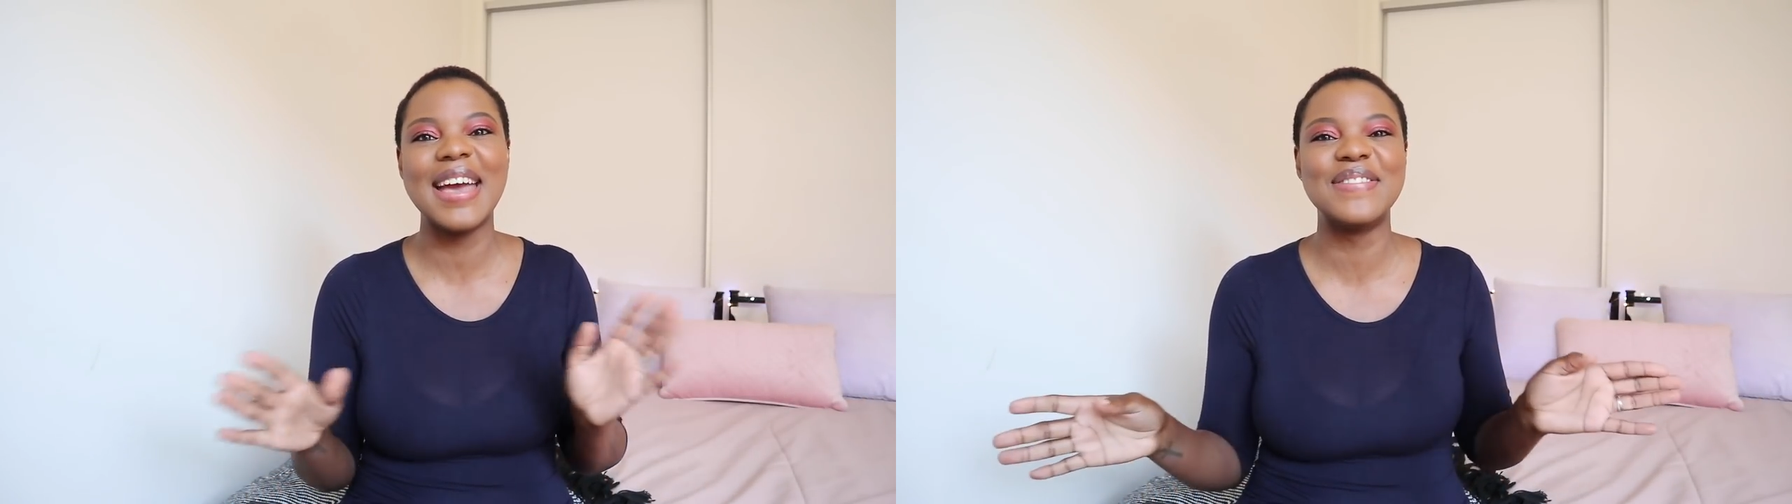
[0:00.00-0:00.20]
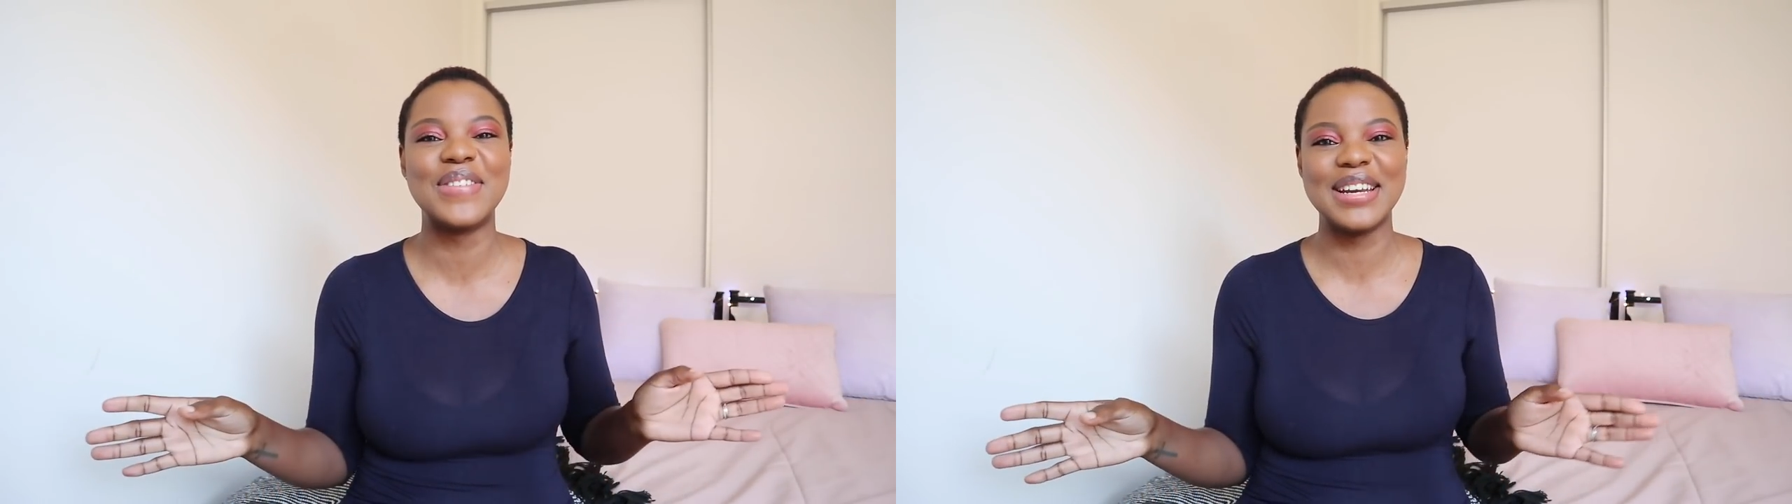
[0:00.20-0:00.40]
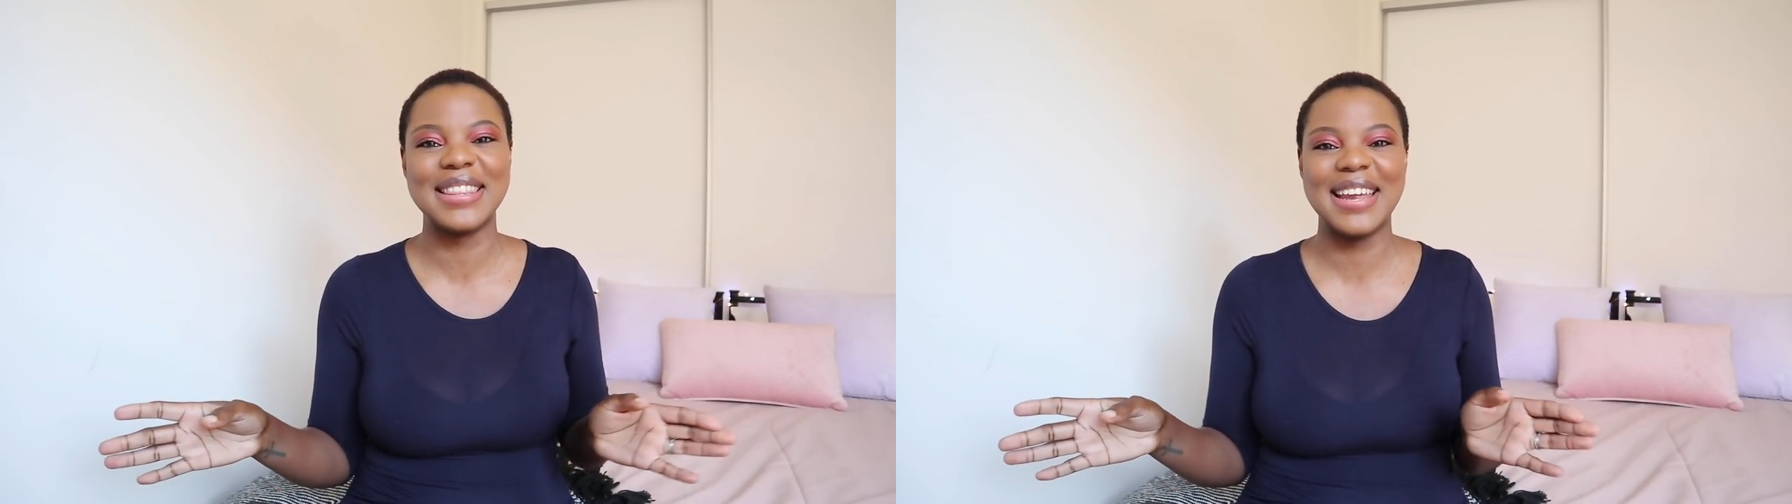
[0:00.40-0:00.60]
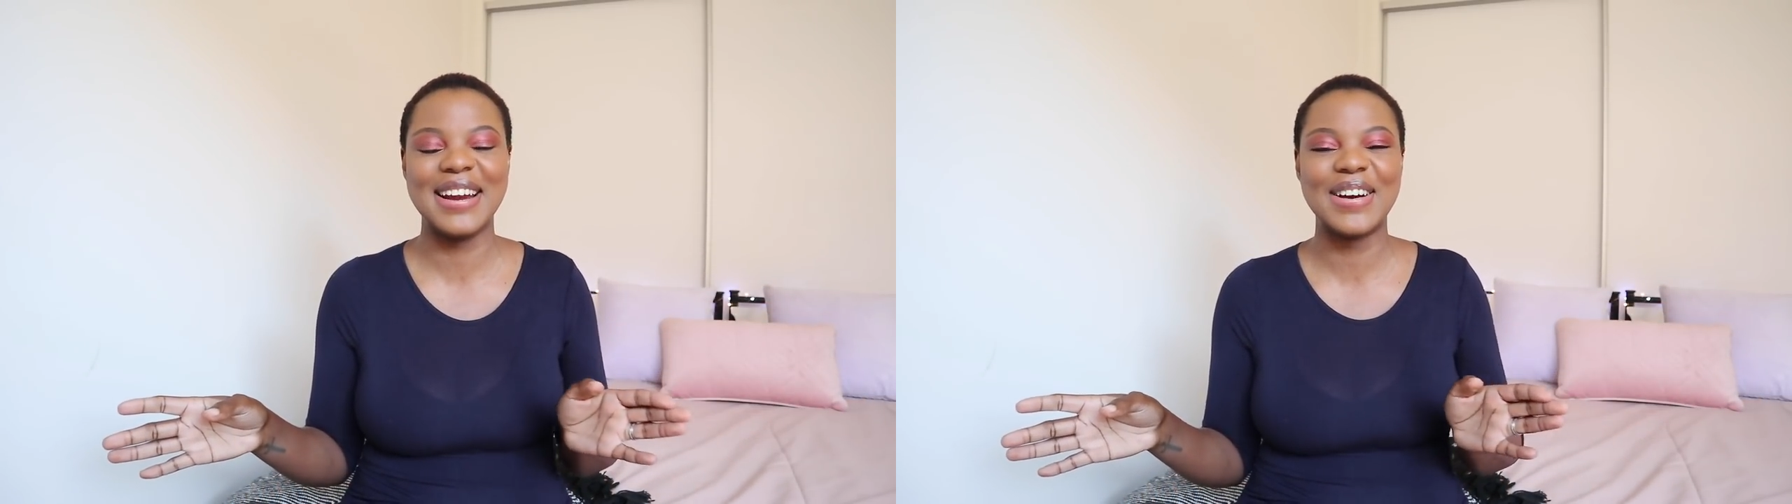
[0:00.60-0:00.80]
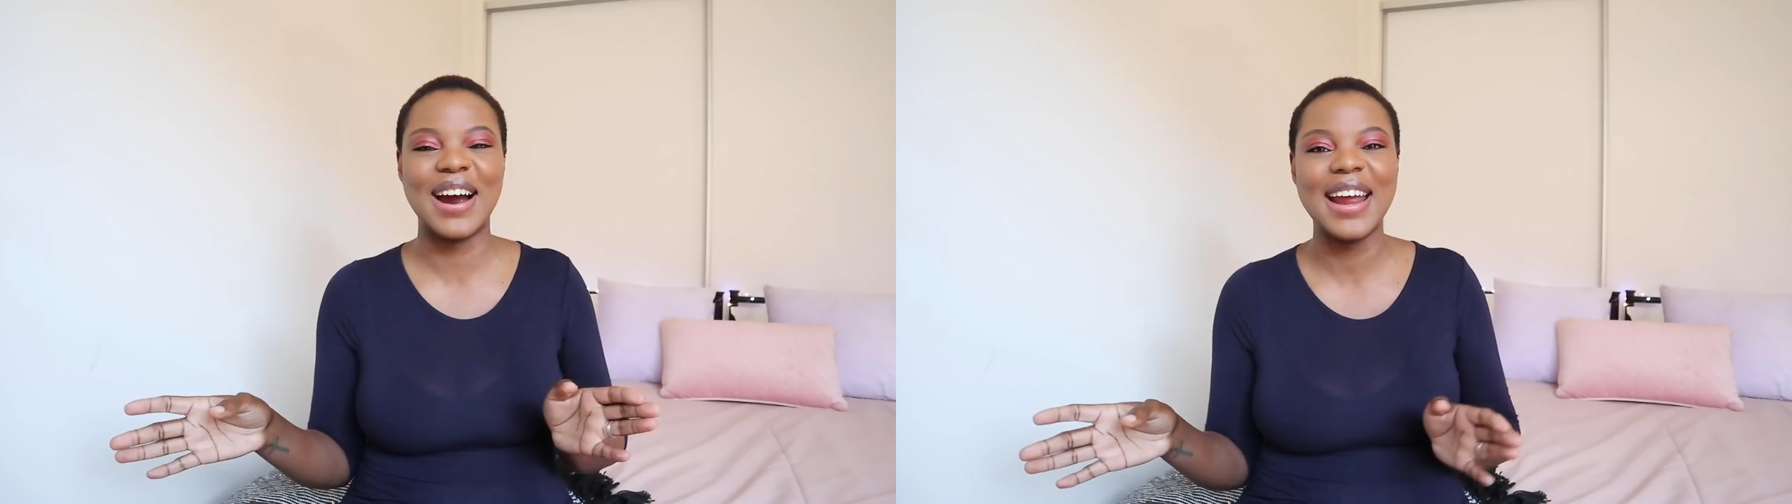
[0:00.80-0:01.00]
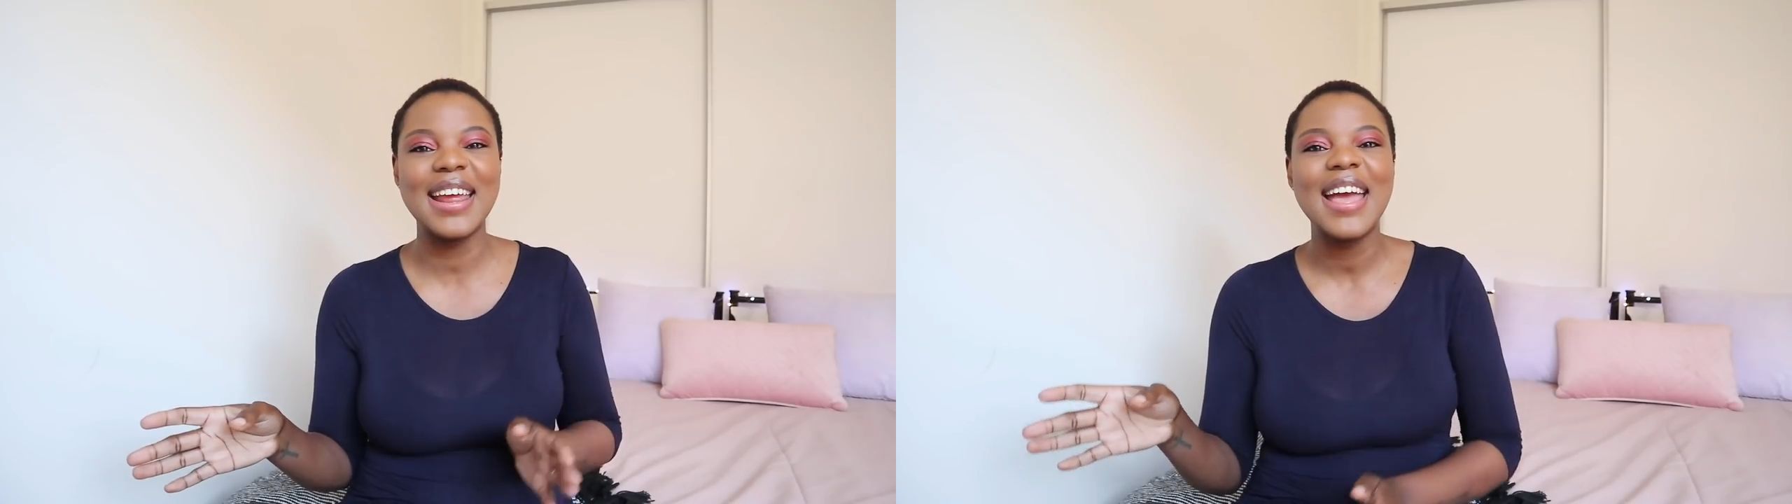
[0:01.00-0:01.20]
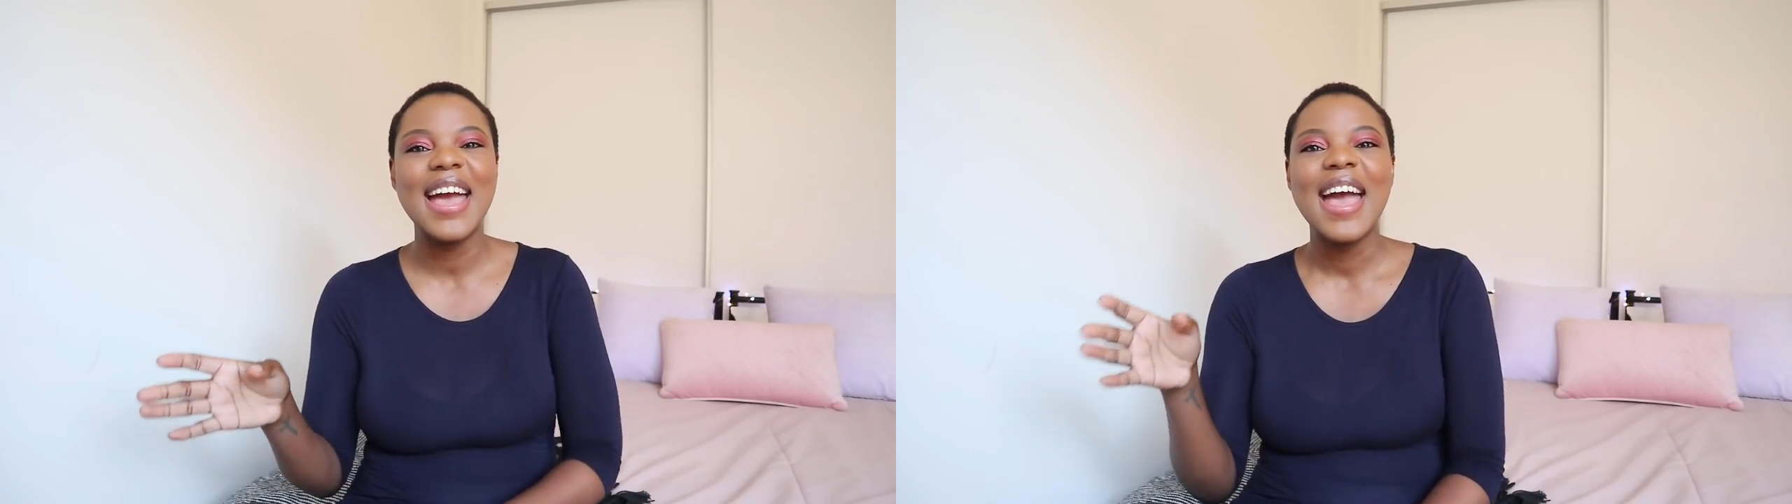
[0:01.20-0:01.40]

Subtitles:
everything, right?